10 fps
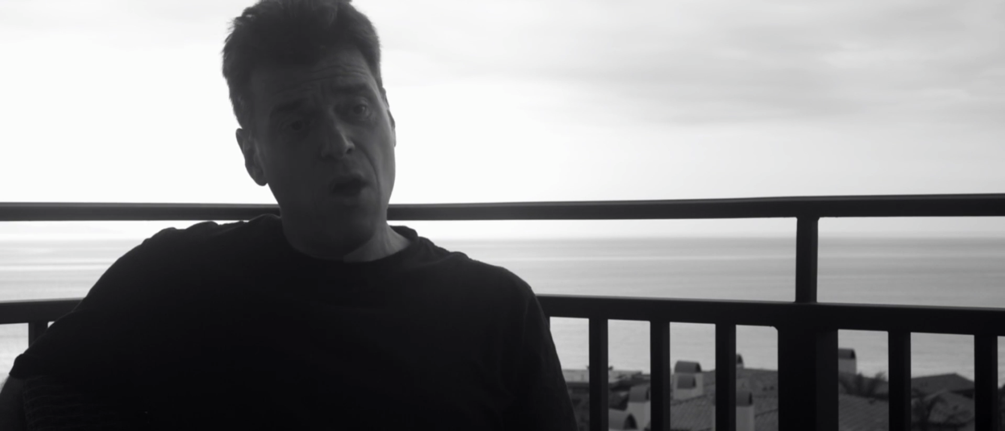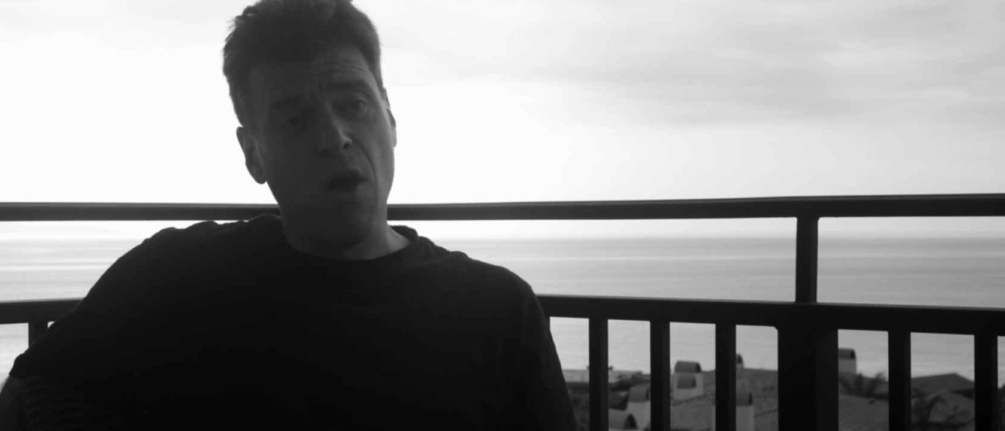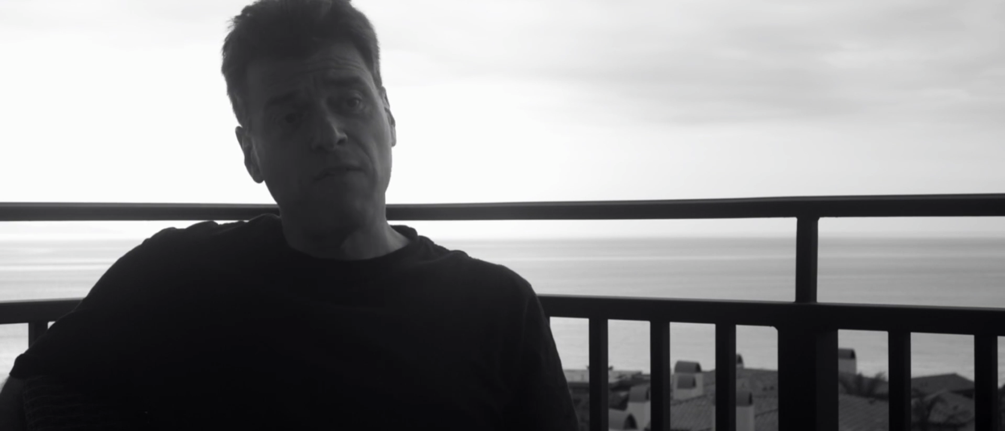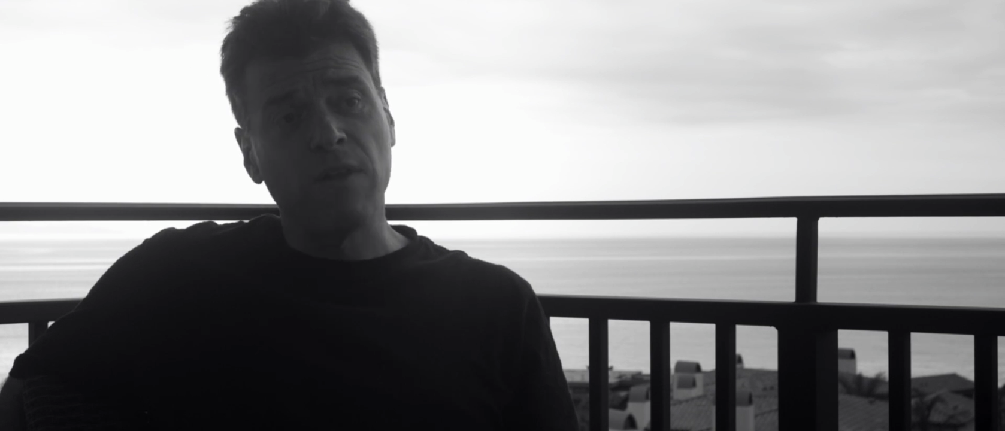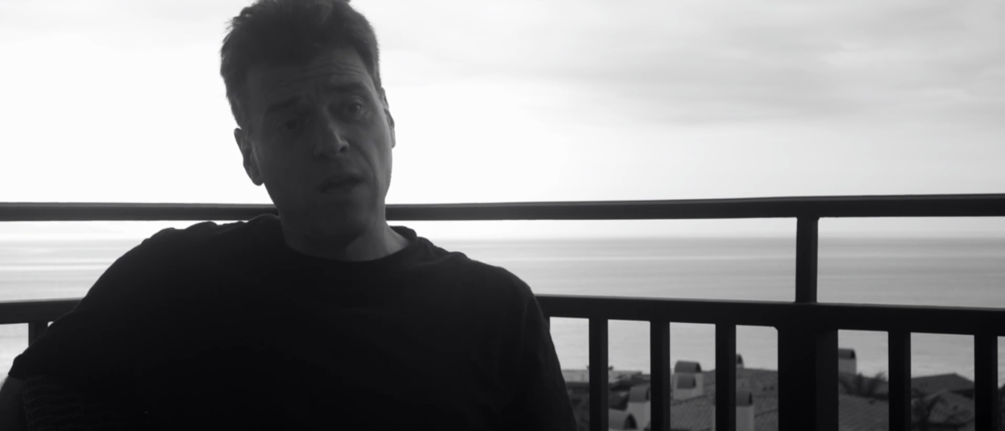
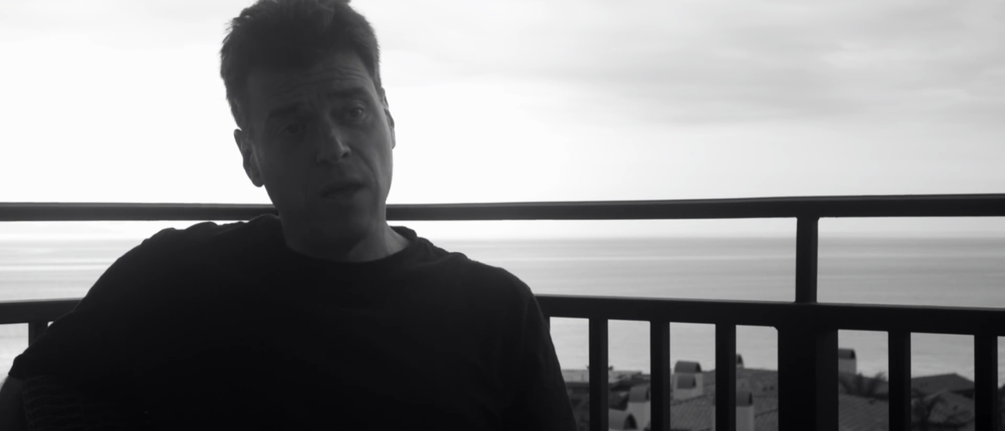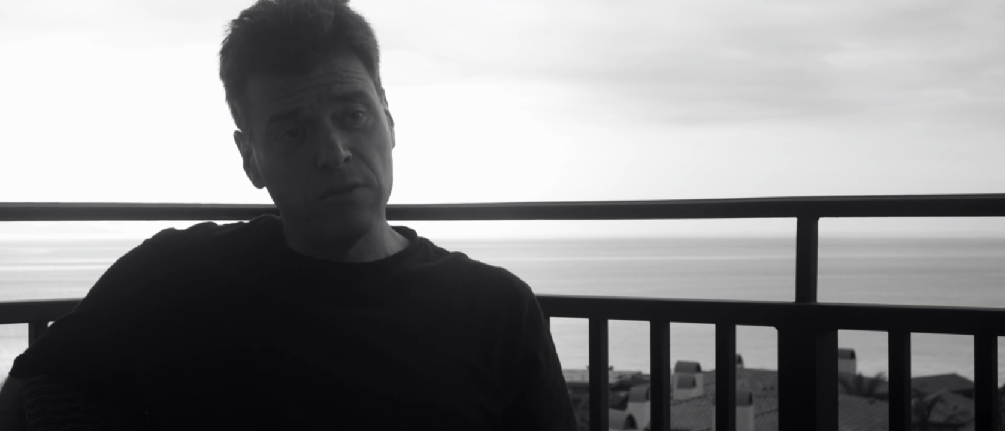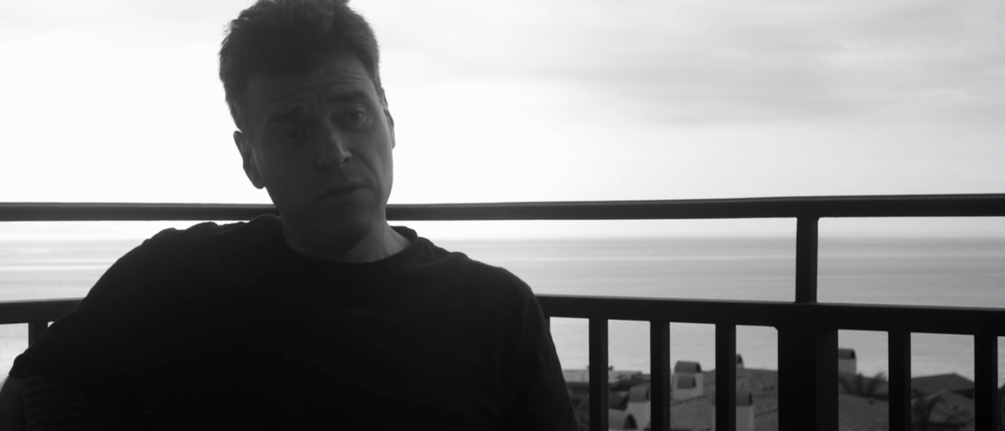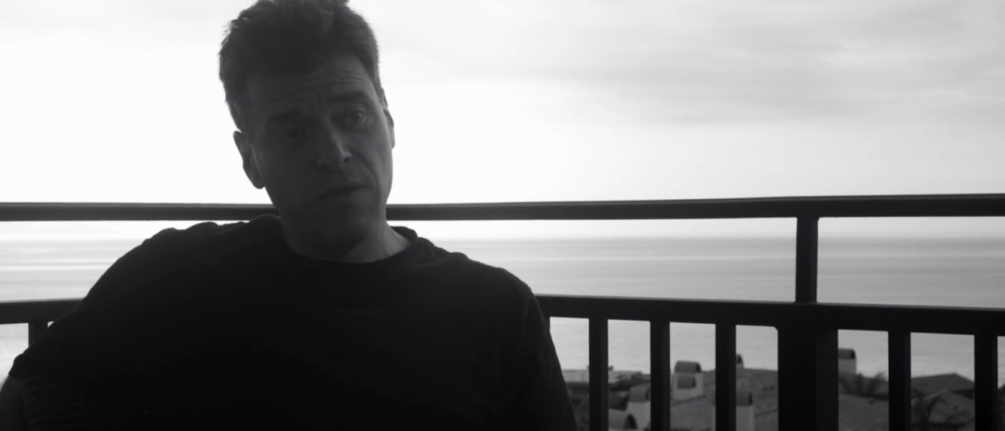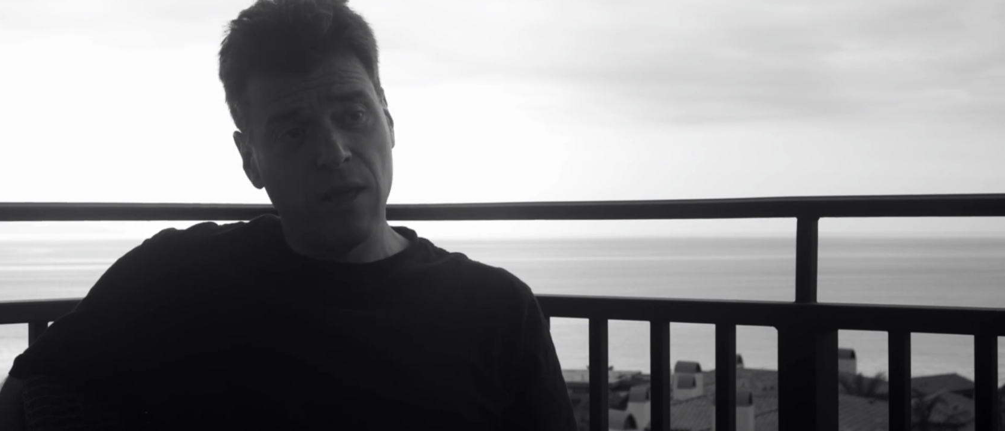of the
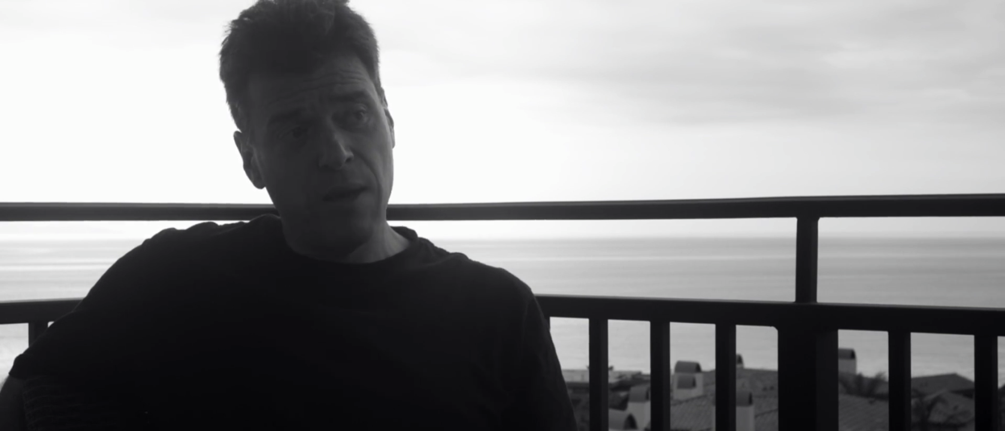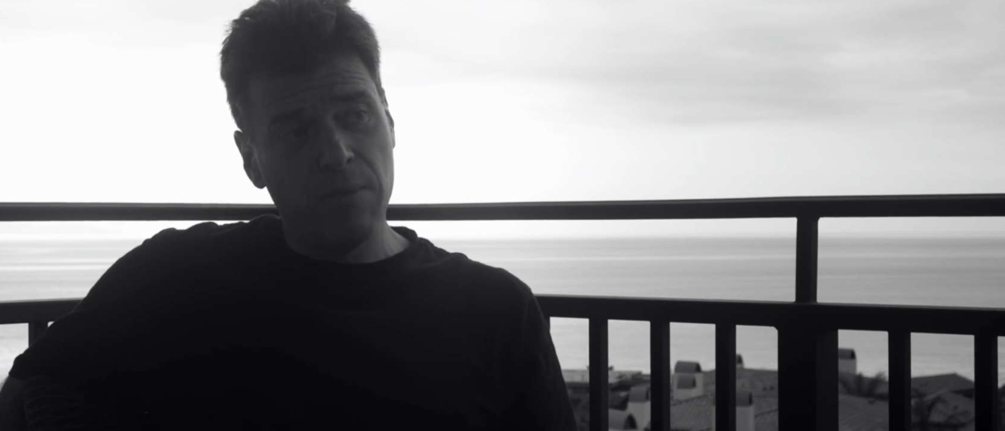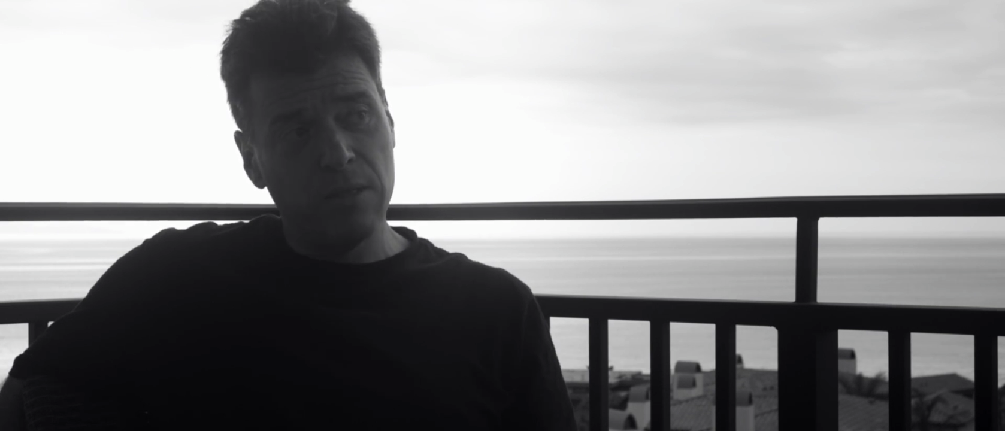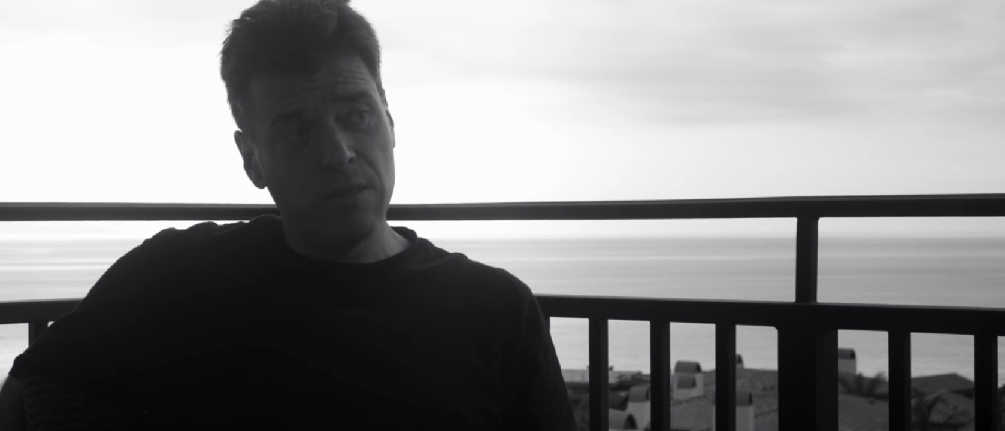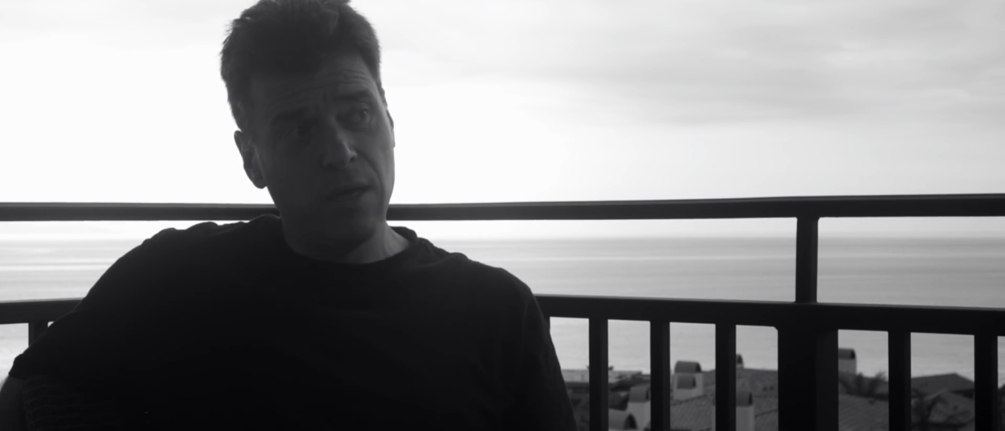cult of the
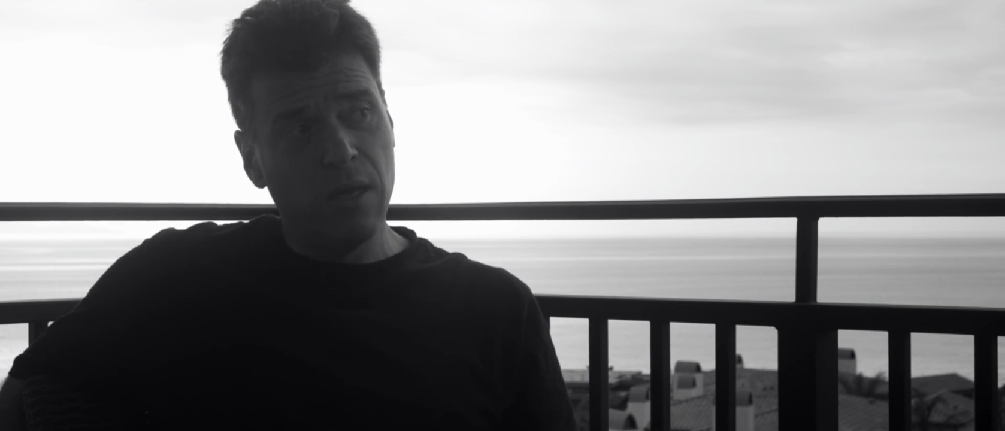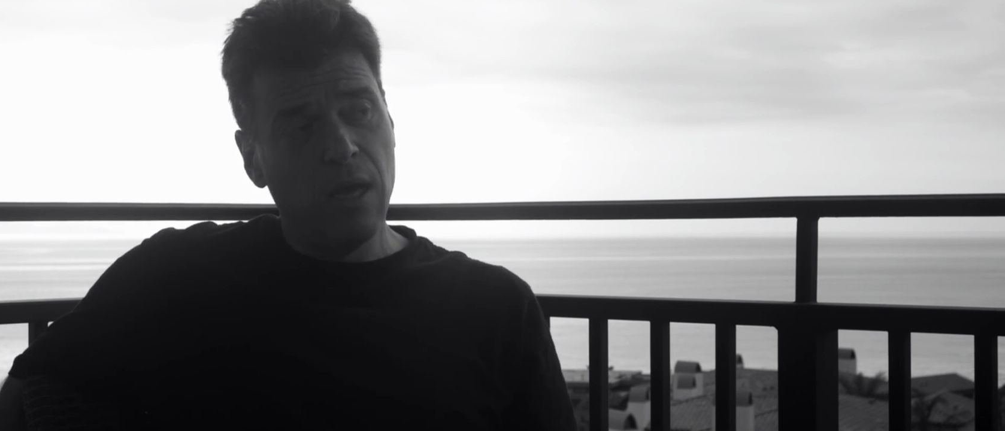amateur.